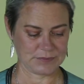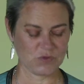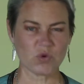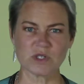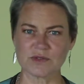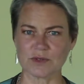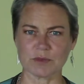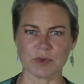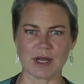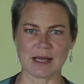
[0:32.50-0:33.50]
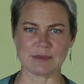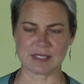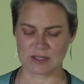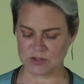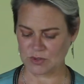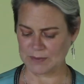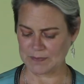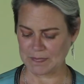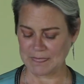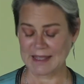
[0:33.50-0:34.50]
forceful, perhaps, sound to it.
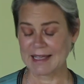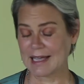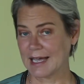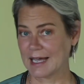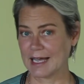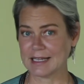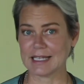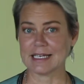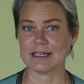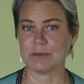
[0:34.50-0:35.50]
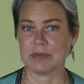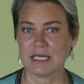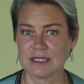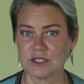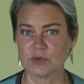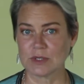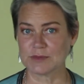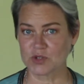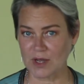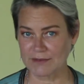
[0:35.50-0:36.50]
And then in a pinch, when I'm
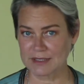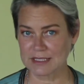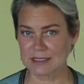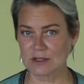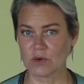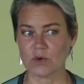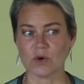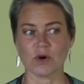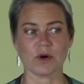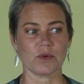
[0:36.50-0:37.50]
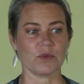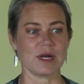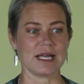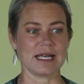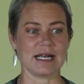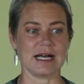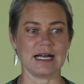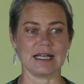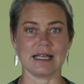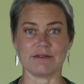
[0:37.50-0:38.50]
traveling or when
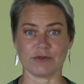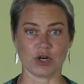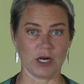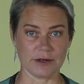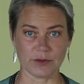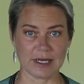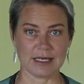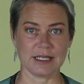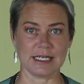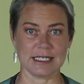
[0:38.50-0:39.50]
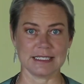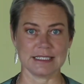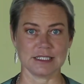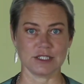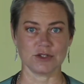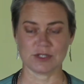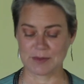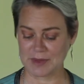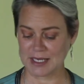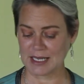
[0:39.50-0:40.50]
I have forgotten a rattle and I need to do
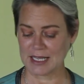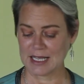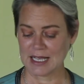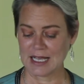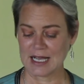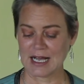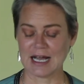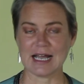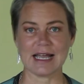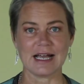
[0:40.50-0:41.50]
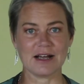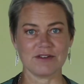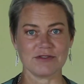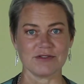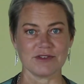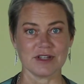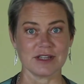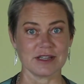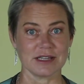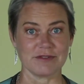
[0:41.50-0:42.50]
something, I have
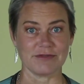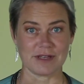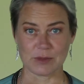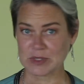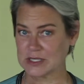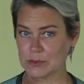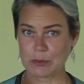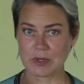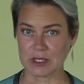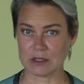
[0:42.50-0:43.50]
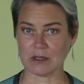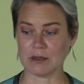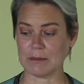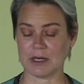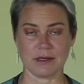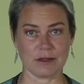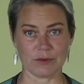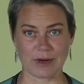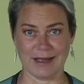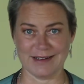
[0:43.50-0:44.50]
the famous pill bottle
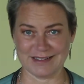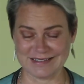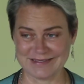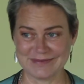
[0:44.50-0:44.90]
rattle.